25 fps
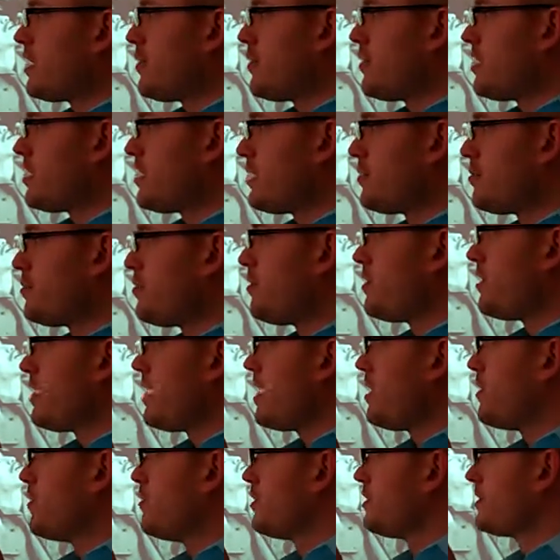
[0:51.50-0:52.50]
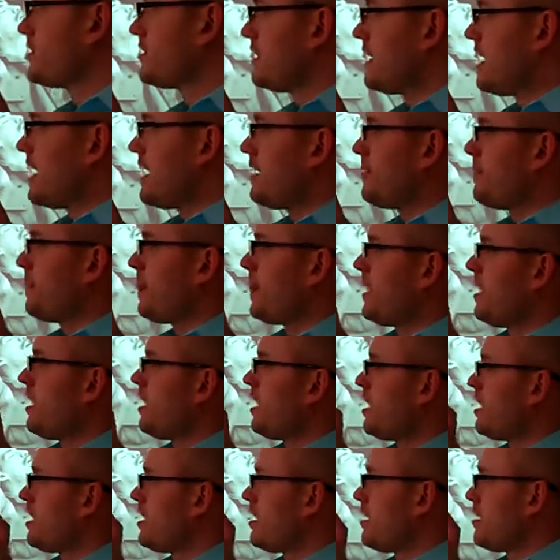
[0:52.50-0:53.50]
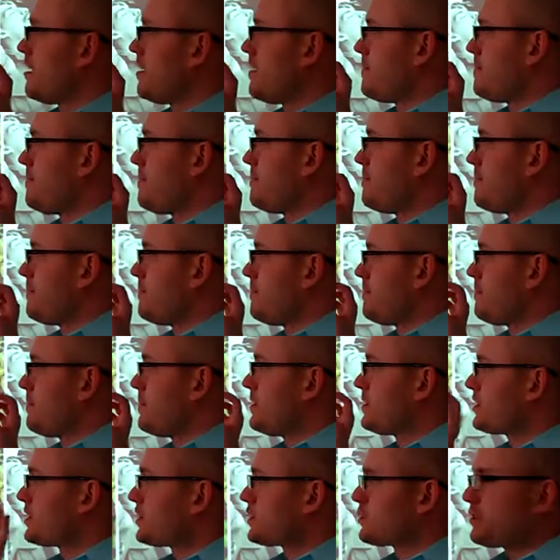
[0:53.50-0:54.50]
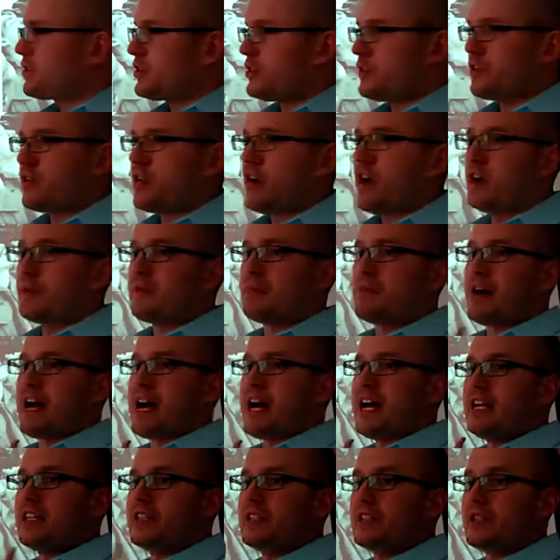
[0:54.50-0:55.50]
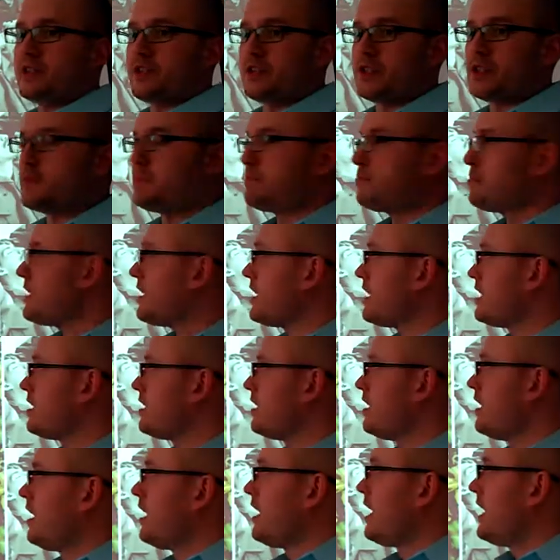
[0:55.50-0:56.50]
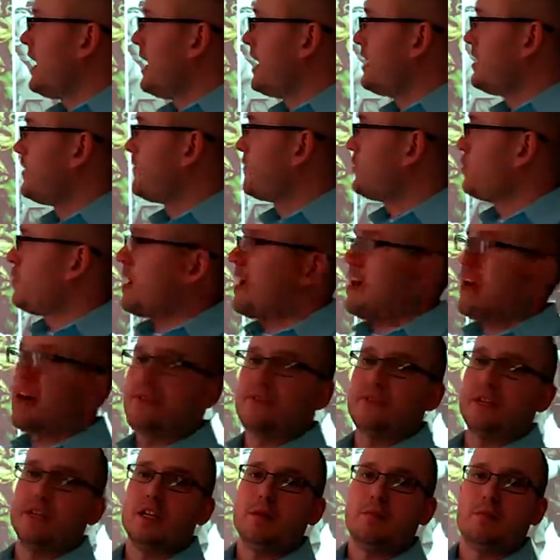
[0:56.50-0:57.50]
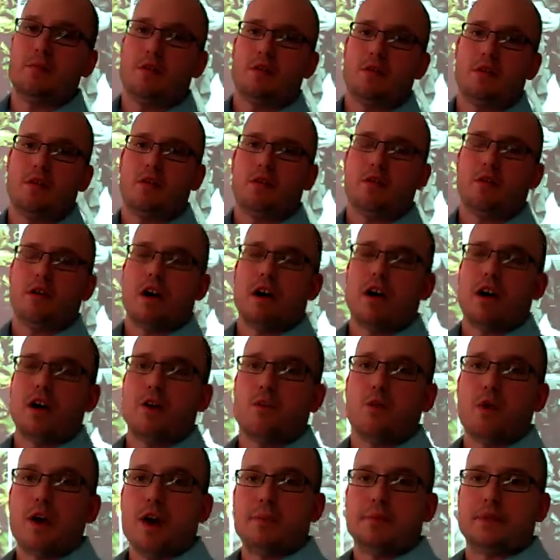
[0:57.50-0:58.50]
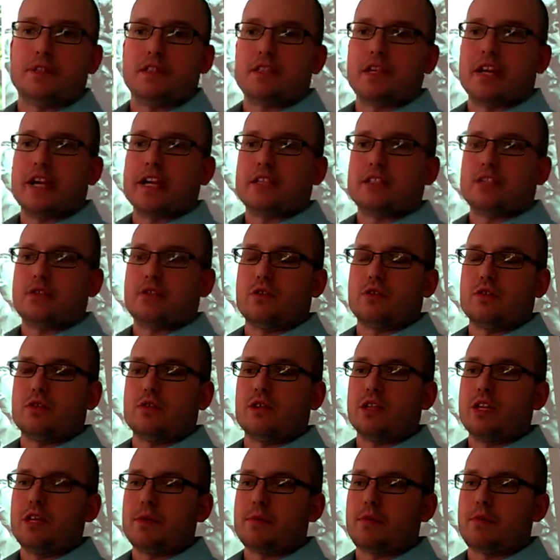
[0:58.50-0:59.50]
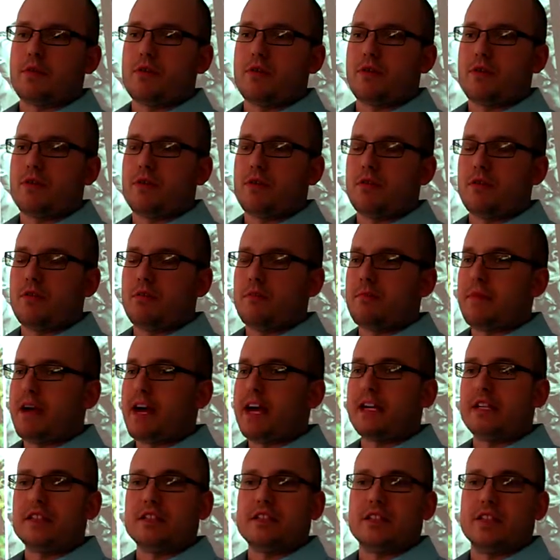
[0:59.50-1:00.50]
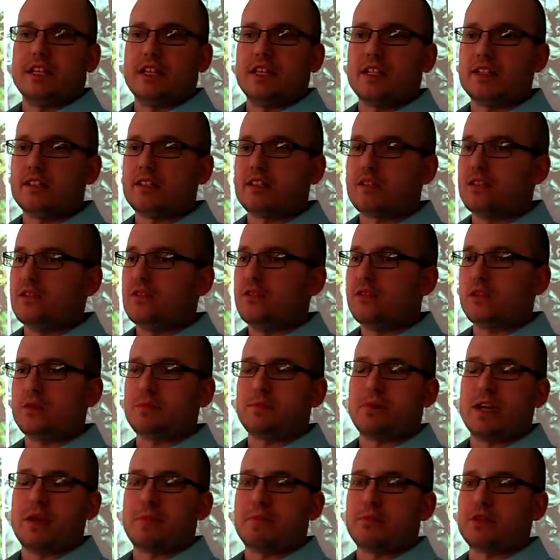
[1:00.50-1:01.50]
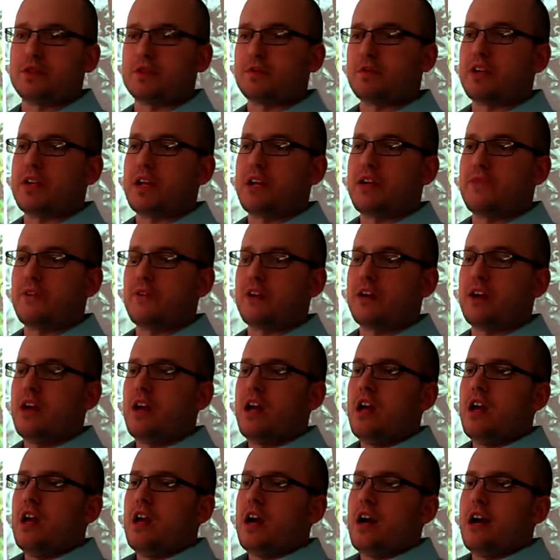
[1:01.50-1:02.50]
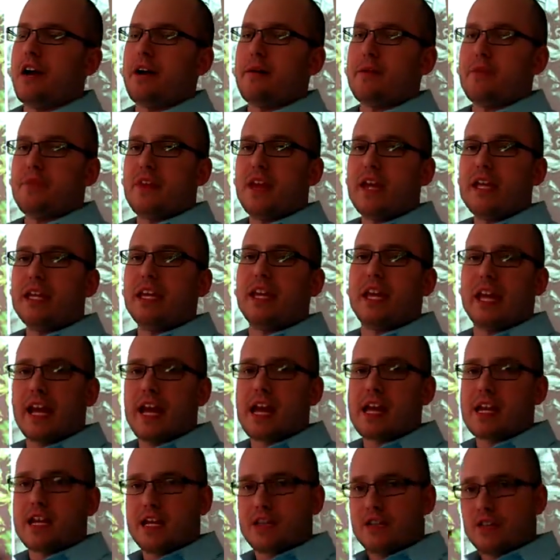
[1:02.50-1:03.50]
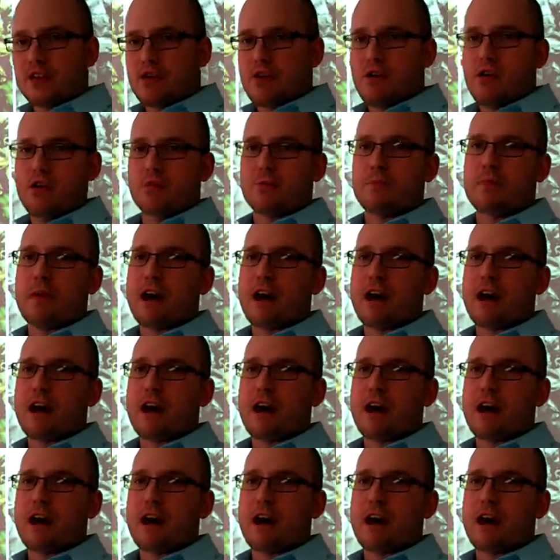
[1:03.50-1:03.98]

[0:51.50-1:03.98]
I wanted to point out was that this is what you call bias or spin. And if you have liberal websites or liberal magazines, newspapers, whatever, they can, in their own